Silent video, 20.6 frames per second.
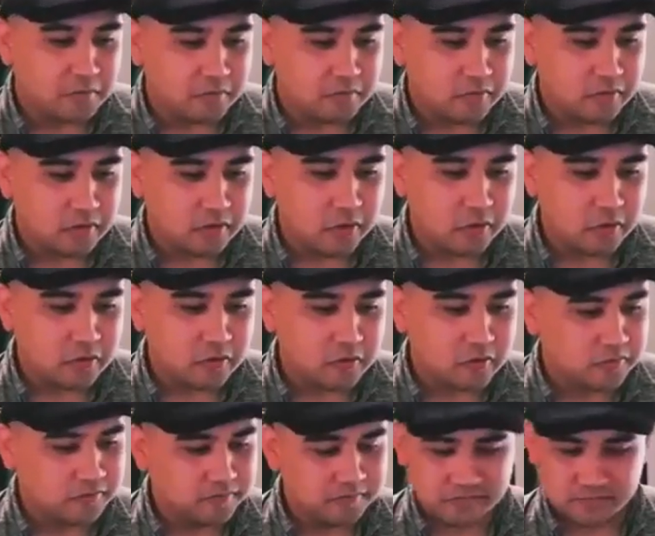
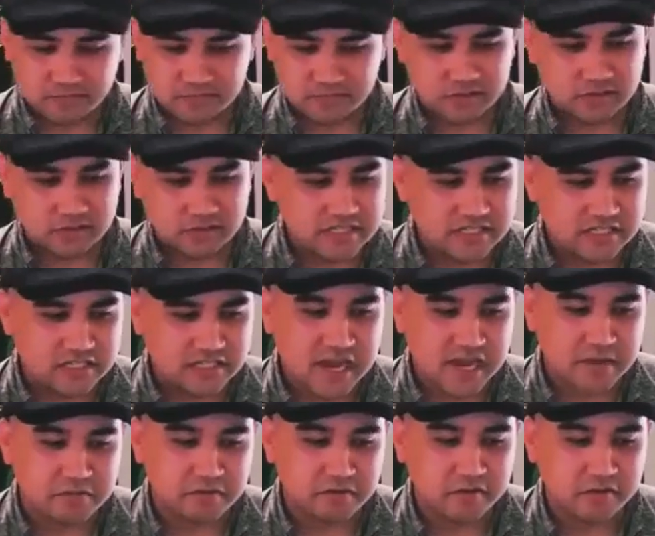local tea
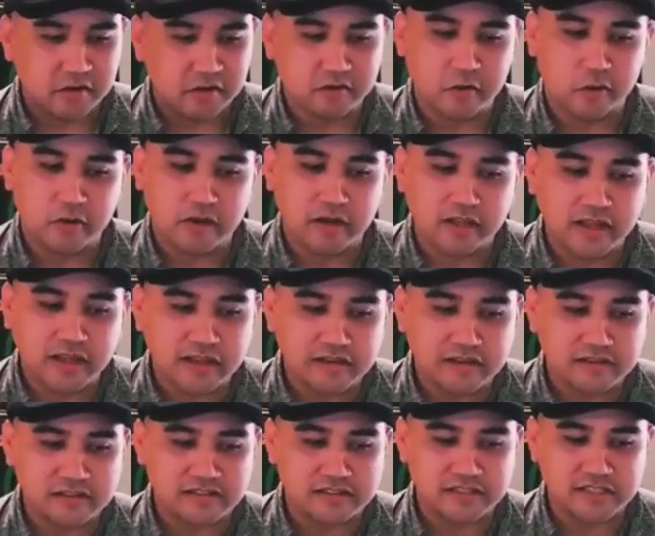shops. It's called Golden Light.
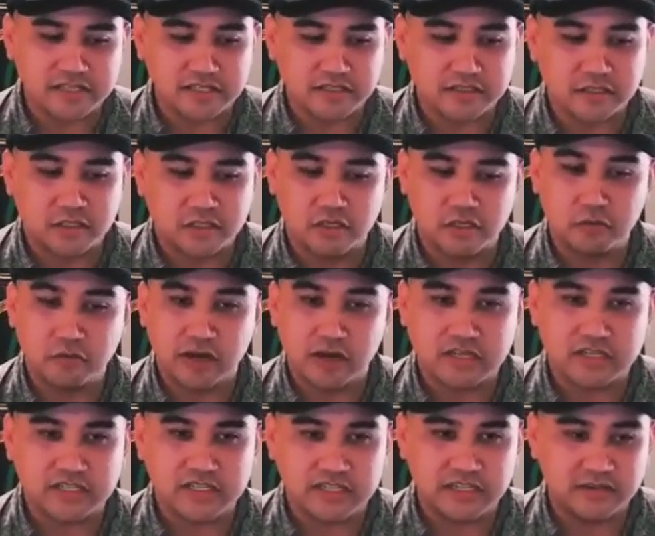It's a
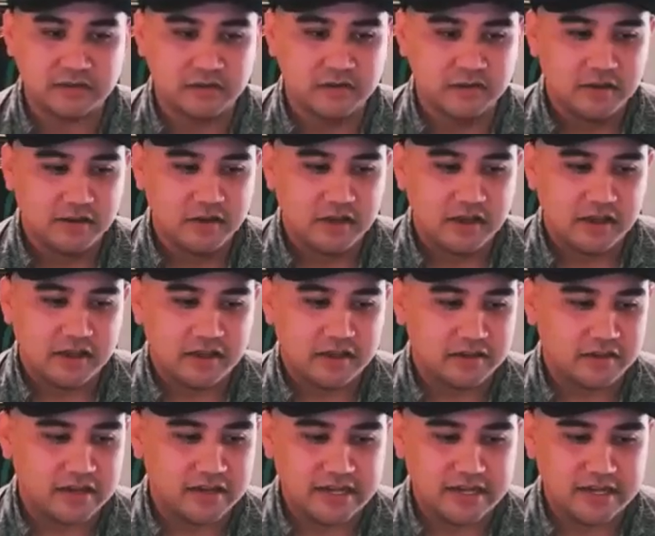turmeric tea, and
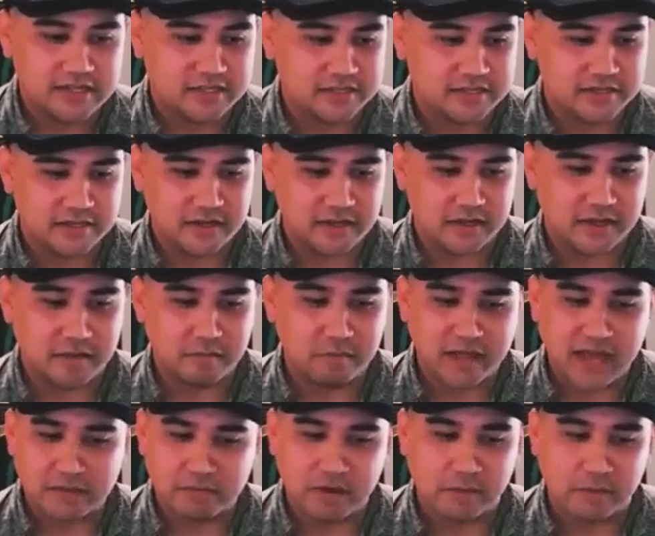it has
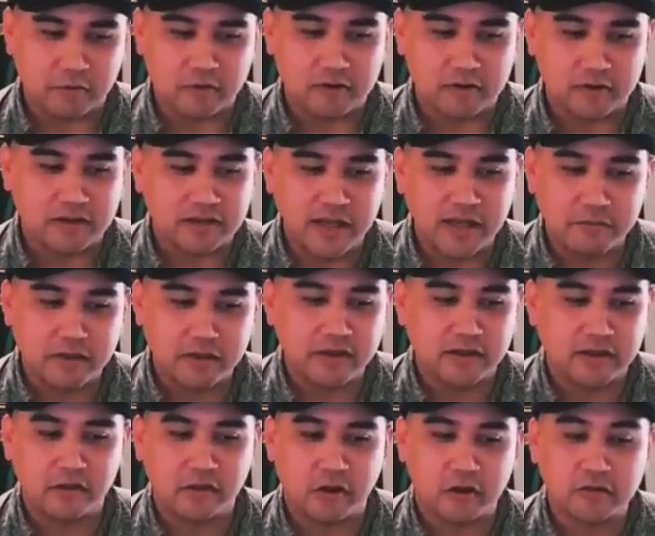black pepper and lemon
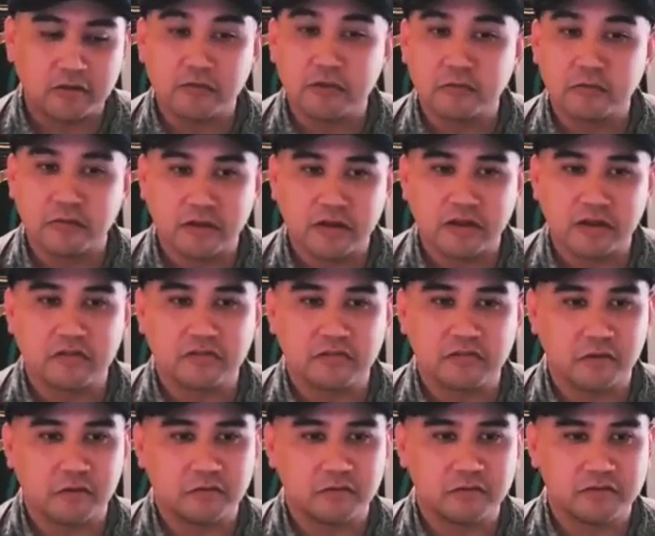and cardamom in it.
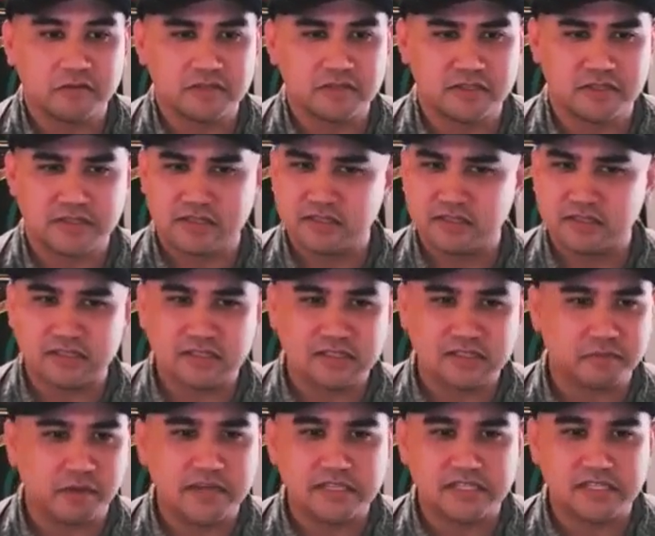So it's a
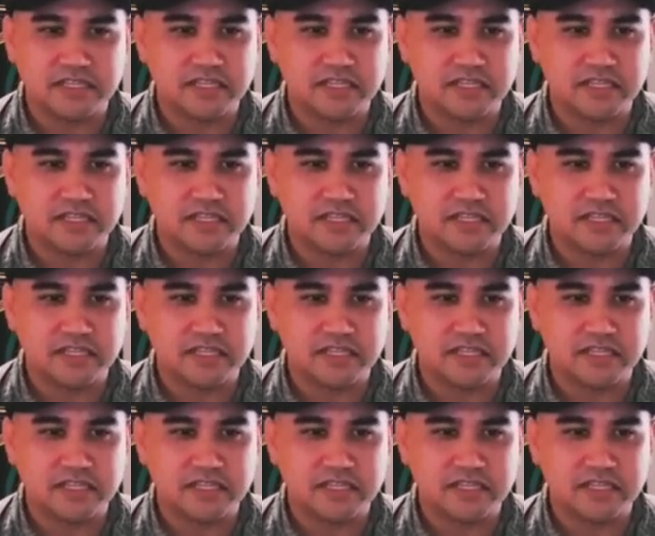spicy,